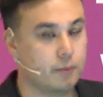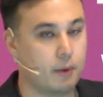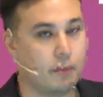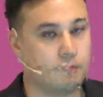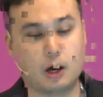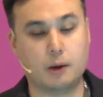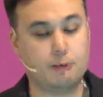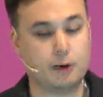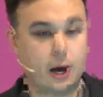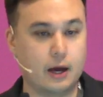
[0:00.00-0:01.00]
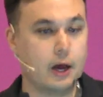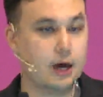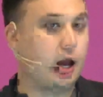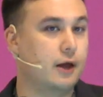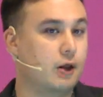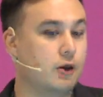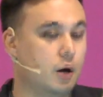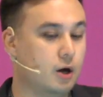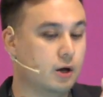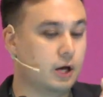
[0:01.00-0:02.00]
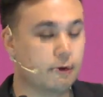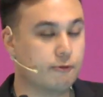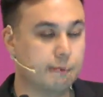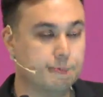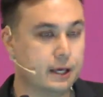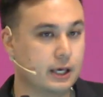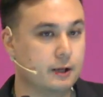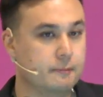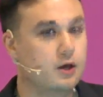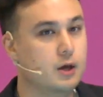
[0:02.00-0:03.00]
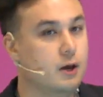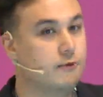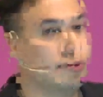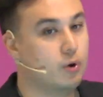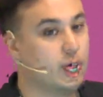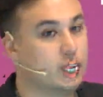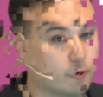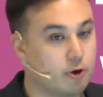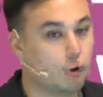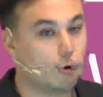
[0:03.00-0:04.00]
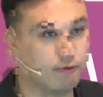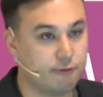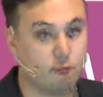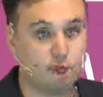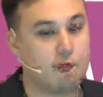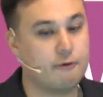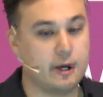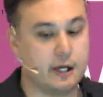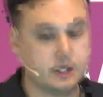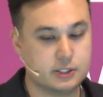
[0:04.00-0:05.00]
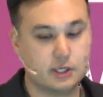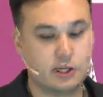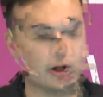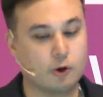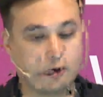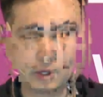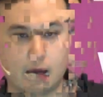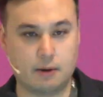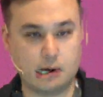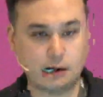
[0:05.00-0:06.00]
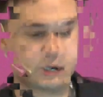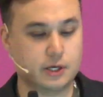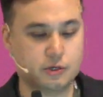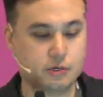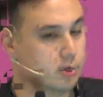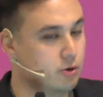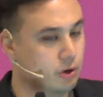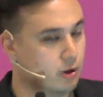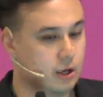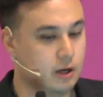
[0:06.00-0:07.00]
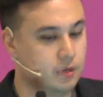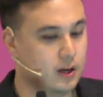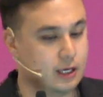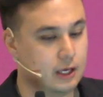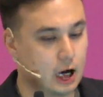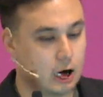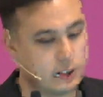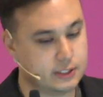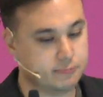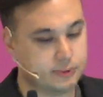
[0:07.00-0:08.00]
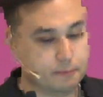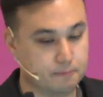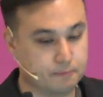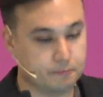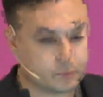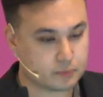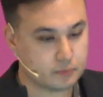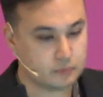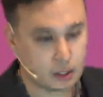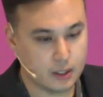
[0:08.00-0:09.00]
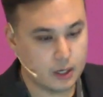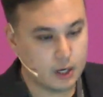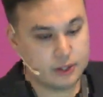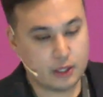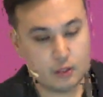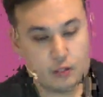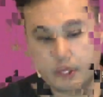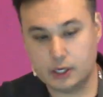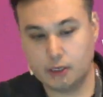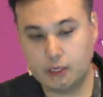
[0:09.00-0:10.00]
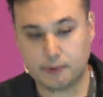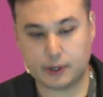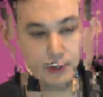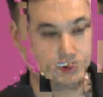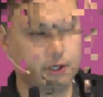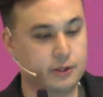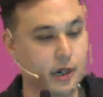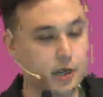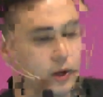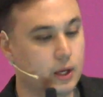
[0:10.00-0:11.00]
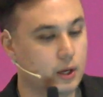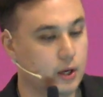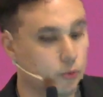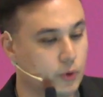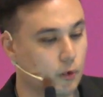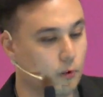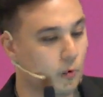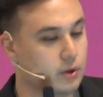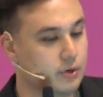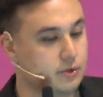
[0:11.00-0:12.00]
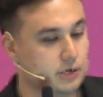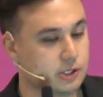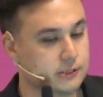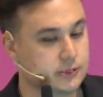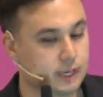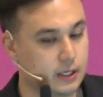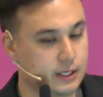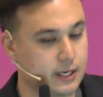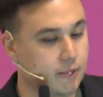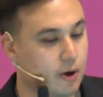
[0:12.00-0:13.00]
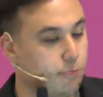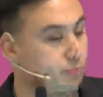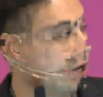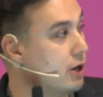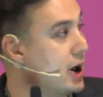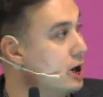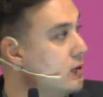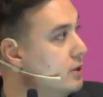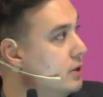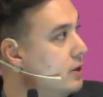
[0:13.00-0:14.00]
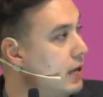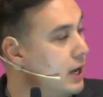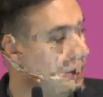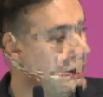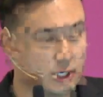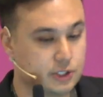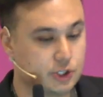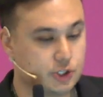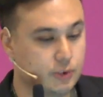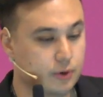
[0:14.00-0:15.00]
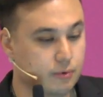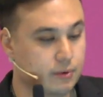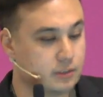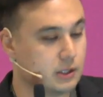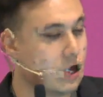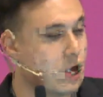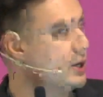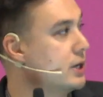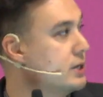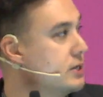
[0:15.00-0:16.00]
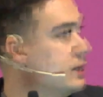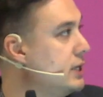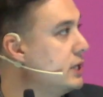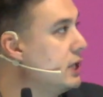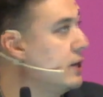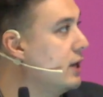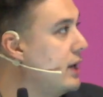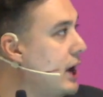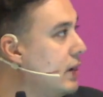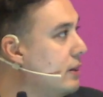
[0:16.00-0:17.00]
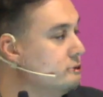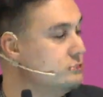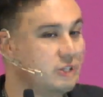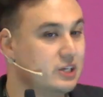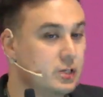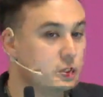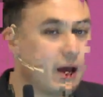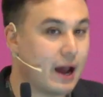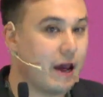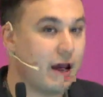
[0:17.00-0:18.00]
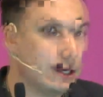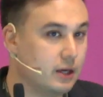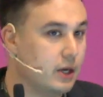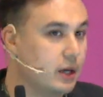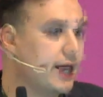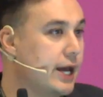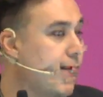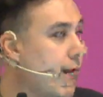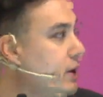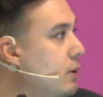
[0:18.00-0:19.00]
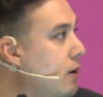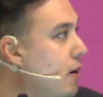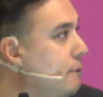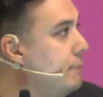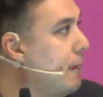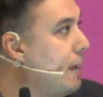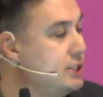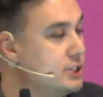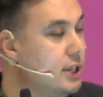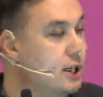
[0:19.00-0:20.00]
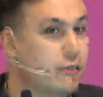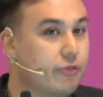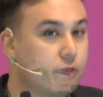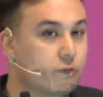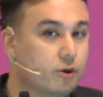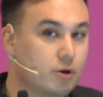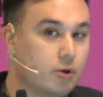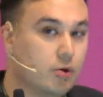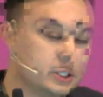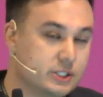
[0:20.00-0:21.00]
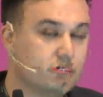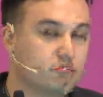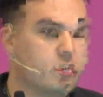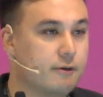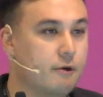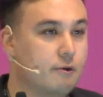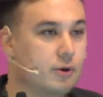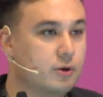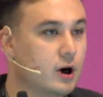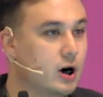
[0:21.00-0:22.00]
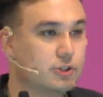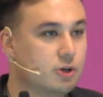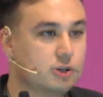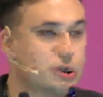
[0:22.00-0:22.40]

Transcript: If you go to coinmarketcap.com/API, you click the blue button, and you're able to get a free API key or any of the other more paid plans for if you want more granular data. Say you want the price of all 2,200 cryptocurrencies we support every single minute. Well, you probably need a higher rate plan. If you just have 5 or 10 cryptocurrencies you're interested in, the free plan is probably good enough for you.